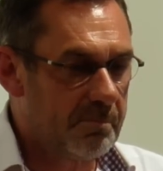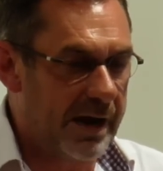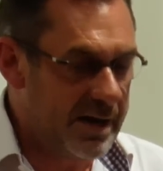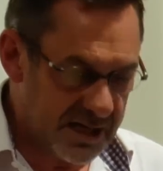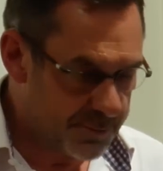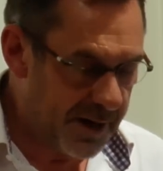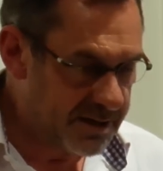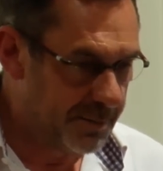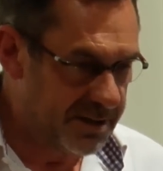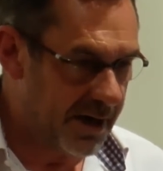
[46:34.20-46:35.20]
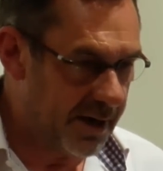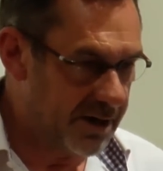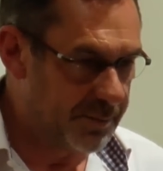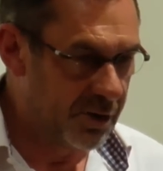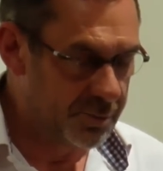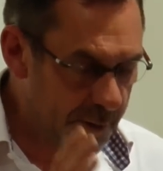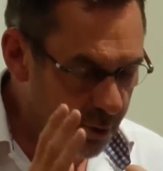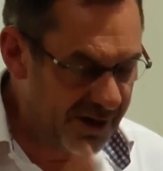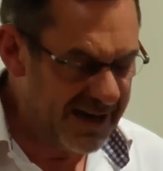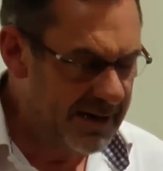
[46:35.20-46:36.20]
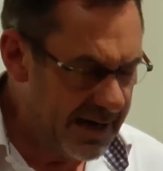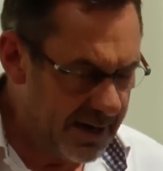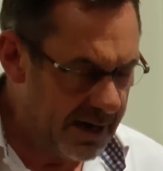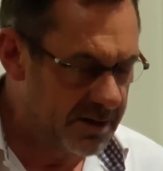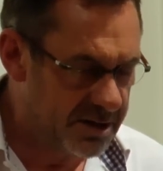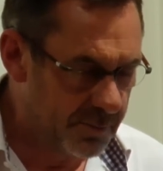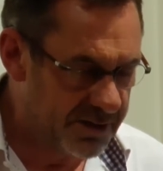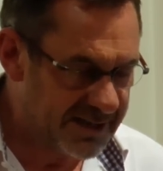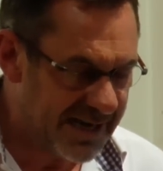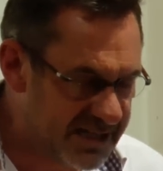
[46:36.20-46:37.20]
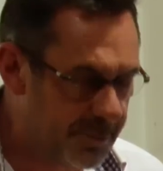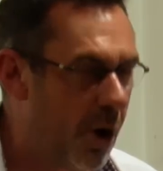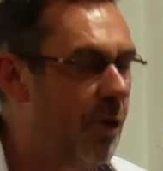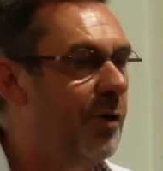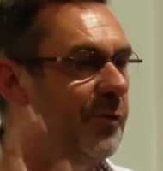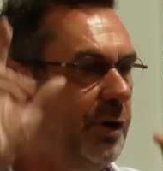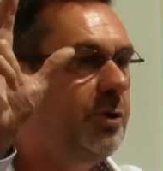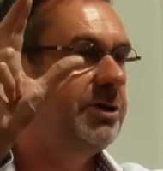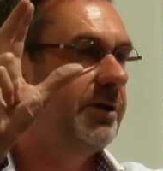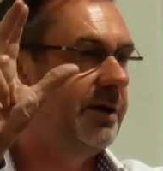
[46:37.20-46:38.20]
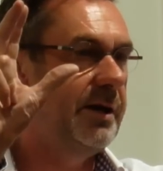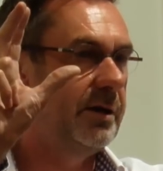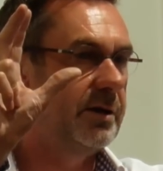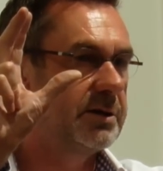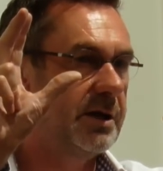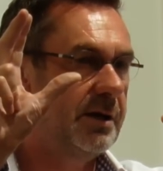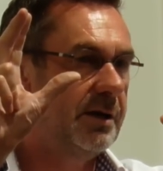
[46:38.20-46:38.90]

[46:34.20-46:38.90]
I didn't expect to be saying this, because my book, in some sense, is about the future things